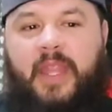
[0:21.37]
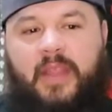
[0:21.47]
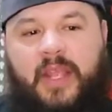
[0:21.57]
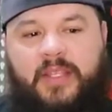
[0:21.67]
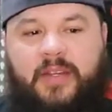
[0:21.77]

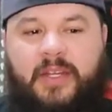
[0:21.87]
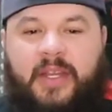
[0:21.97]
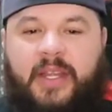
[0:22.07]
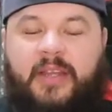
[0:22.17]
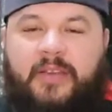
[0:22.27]
that
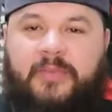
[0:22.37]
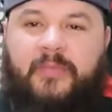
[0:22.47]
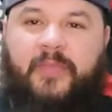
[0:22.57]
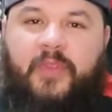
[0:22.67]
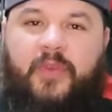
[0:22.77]
started out
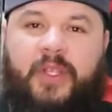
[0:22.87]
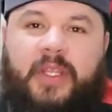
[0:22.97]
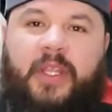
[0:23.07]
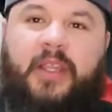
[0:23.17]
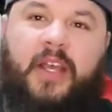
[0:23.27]

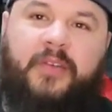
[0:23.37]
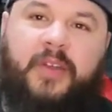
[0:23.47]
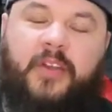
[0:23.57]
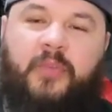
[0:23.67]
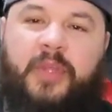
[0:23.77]
with the
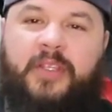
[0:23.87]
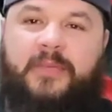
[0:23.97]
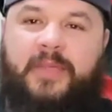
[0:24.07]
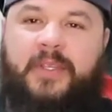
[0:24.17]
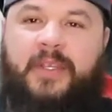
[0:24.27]
avocado
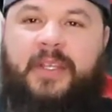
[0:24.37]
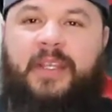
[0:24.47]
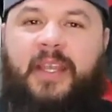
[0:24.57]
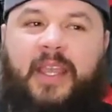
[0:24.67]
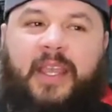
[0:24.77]
blossom
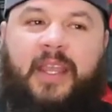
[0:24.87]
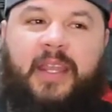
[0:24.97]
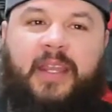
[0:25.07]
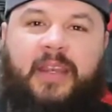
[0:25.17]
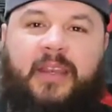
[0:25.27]
honey
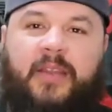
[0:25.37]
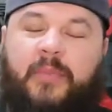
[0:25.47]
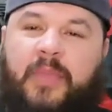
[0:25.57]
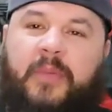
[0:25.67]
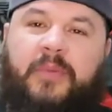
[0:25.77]
and
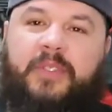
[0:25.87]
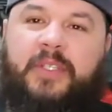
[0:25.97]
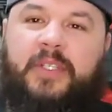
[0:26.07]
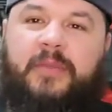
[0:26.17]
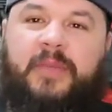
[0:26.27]
maple
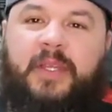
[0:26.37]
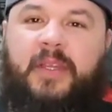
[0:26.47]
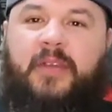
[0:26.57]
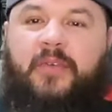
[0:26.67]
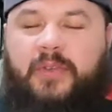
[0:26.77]
syrup,
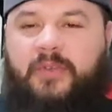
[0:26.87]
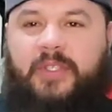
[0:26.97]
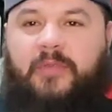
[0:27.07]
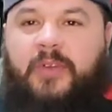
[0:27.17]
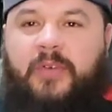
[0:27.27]
which
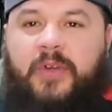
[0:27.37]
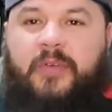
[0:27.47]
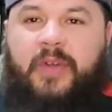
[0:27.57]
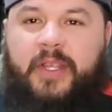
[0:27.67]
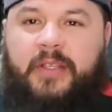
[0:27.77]
was a
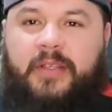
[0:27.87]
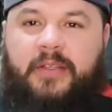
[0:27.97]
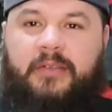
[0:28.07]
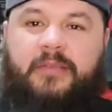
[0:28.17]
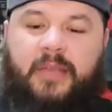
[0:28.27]
1-to-1
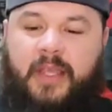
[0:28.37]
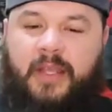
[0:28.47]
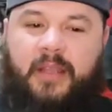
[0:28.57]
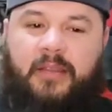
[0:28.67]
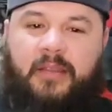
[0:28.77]
ratio,
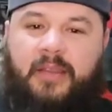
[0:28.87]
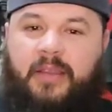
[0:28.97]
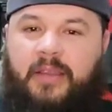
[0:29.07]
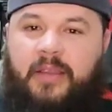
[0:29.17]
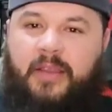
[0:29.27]
and
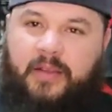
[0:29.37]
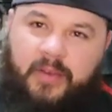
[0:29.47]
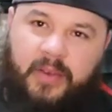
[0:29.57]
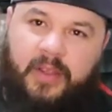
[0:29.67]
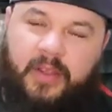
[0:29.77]

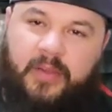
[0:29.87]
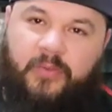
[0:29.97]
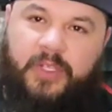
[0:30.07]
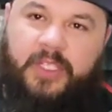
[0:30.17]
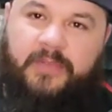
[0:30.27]

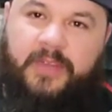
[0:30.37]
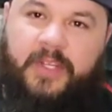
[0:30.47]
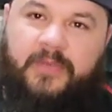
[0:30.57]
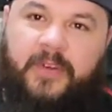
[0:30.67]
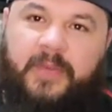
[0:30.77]
once it
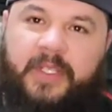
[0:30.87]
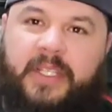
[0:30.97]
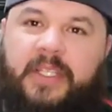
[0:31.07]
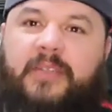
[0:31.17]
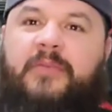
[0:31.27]
finished
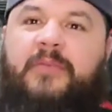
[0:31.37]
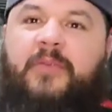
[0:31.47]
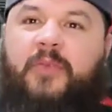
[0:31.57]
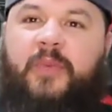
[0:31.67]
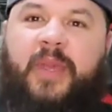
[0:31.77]
fermenting,
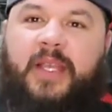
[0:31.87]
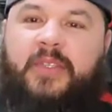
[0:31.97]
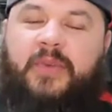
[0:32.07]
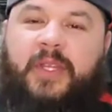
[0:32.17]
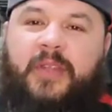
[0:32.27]
we back
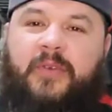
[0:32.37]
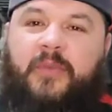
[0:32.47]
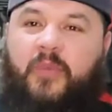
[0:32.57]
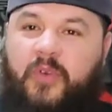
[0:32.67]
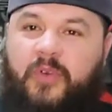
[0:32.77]
sweetened it
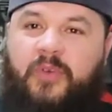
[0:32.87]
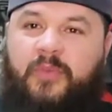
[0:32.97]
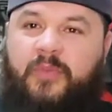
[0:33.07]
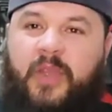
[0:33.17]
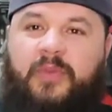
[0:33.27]
with more
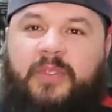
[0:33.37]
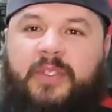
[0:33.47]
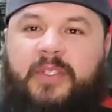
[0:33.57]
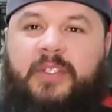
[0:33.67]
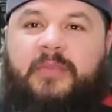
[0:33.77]
maple
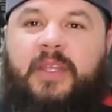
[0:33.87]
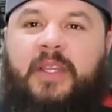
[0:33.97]
syrup.